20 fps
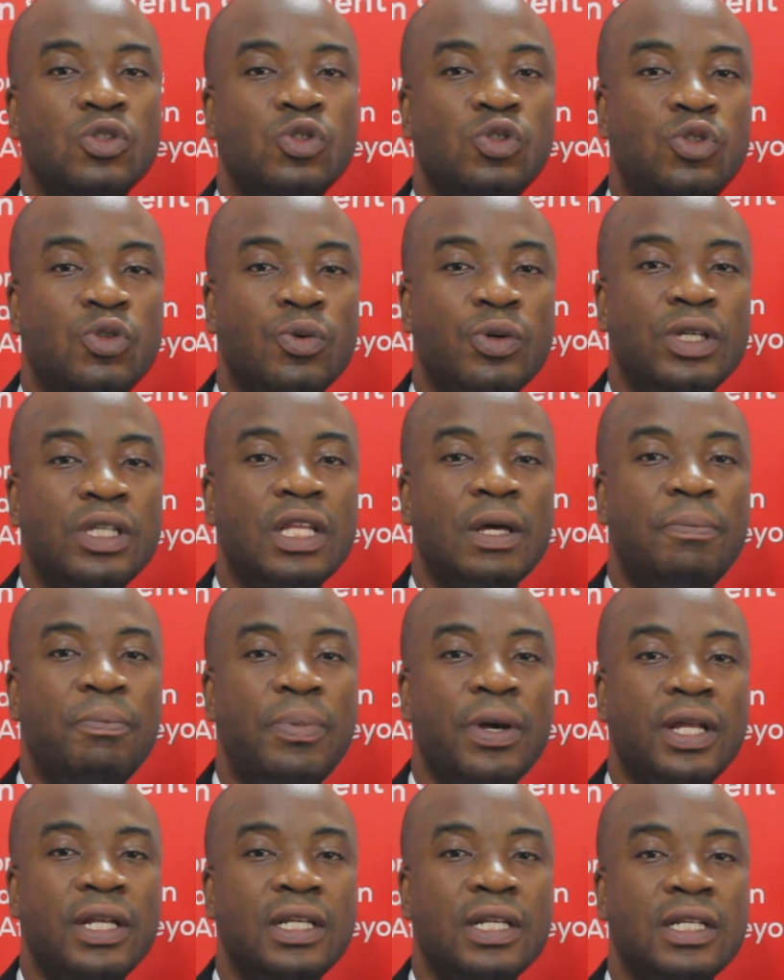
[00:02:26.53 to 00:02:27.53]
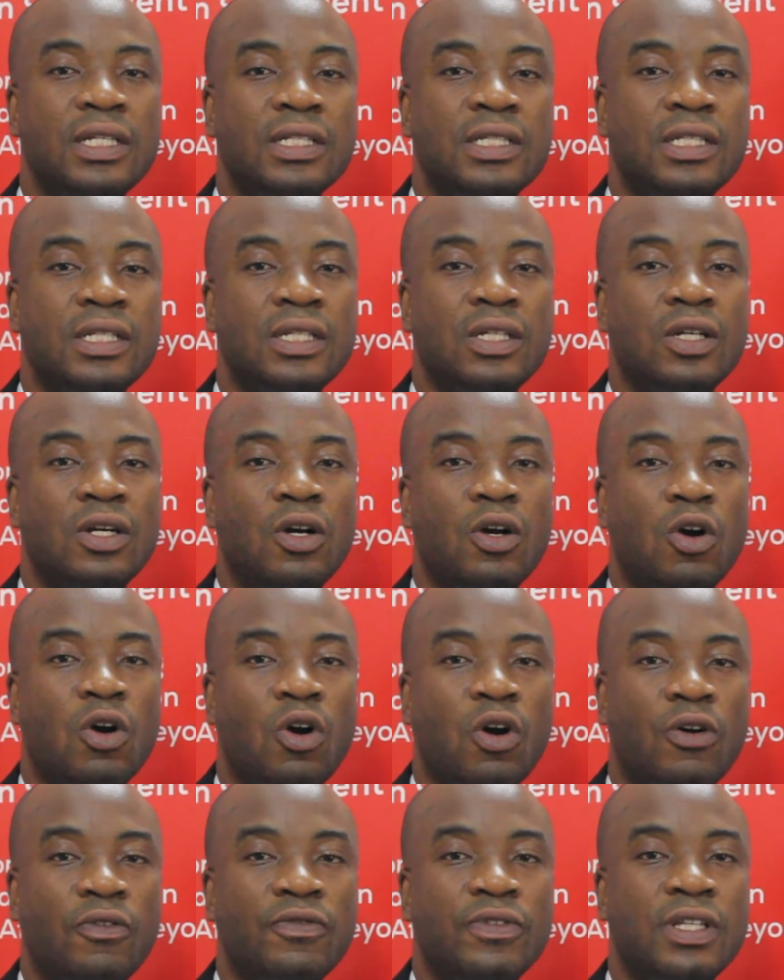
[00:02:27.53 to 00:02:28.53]
during the pendency
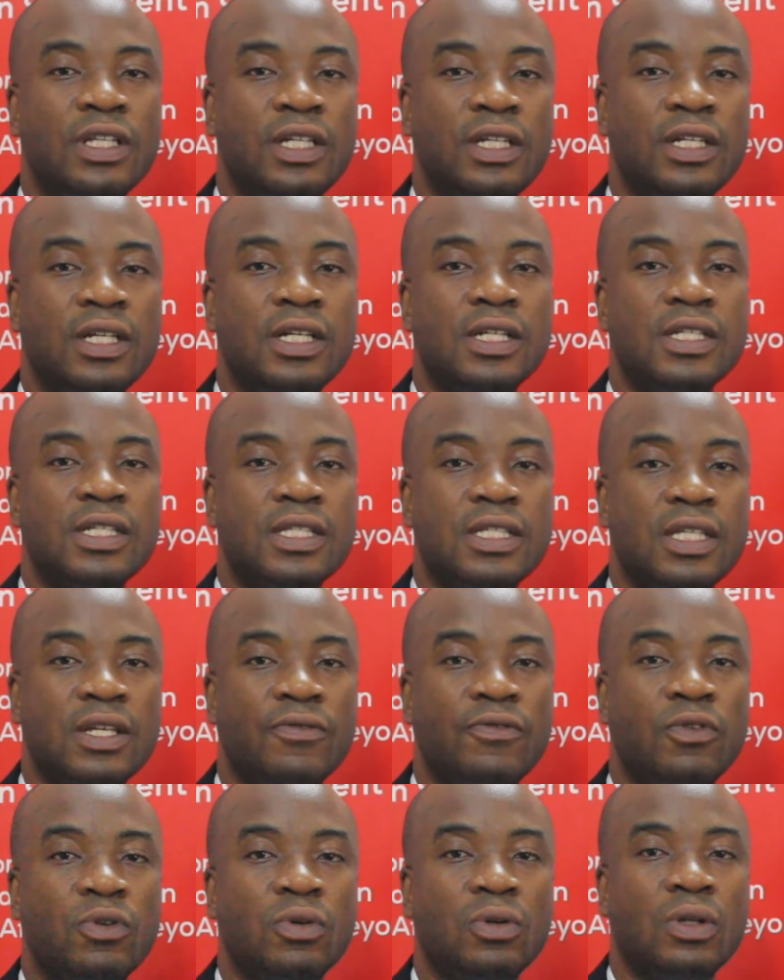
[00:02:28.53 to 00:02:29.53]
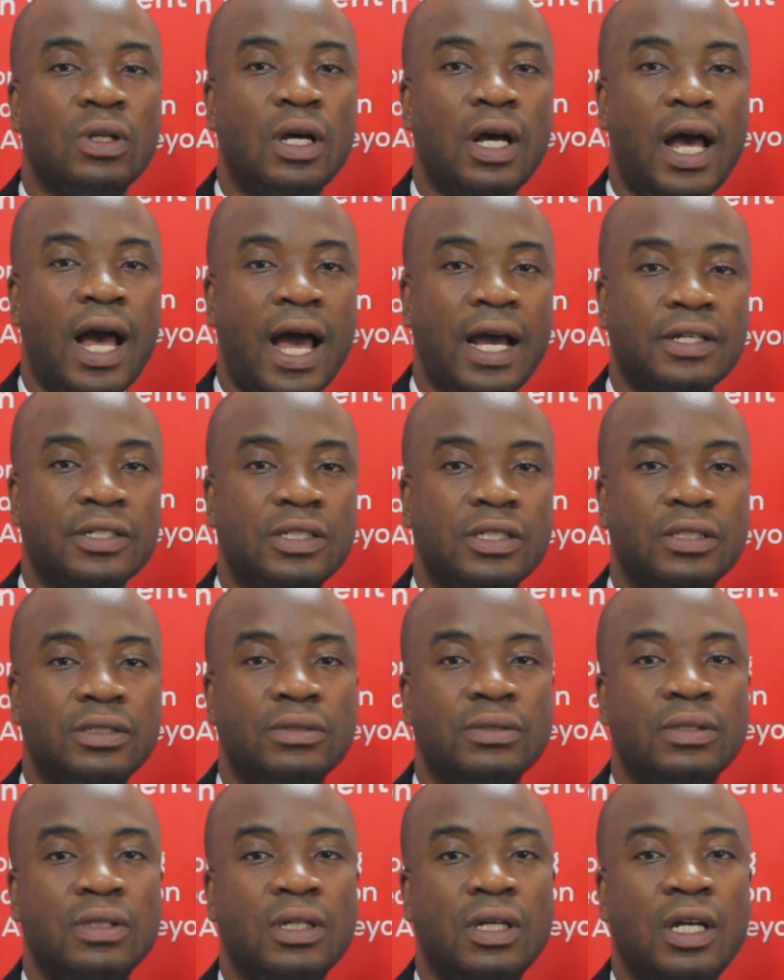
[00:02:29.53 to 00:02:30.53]
of the civil
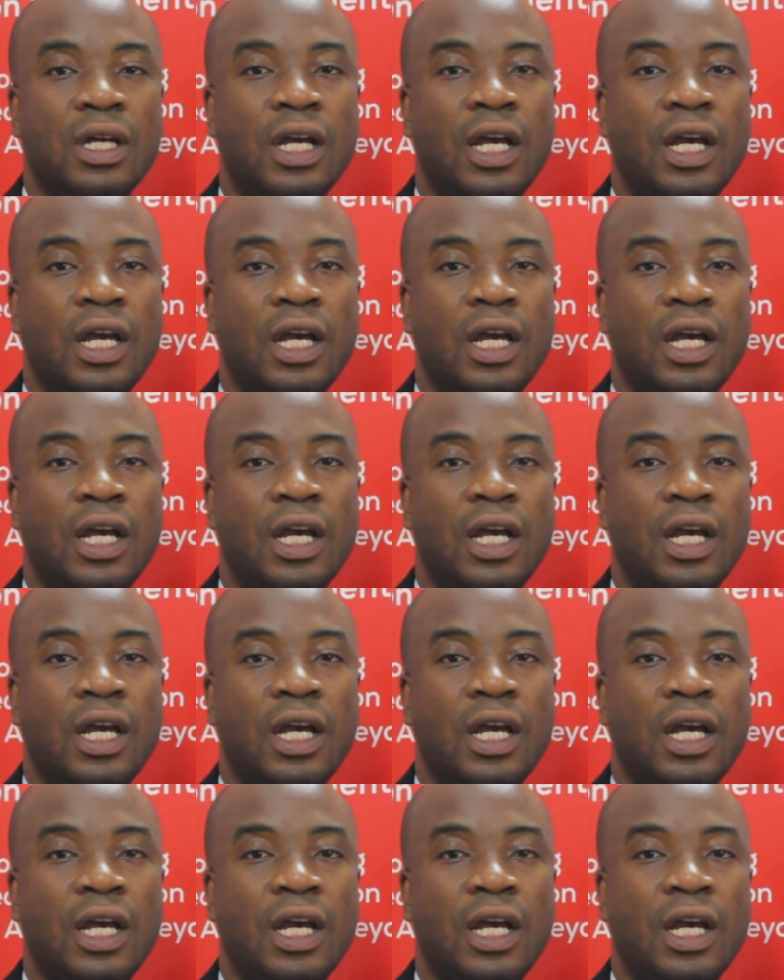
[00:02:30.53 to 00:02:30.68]
action.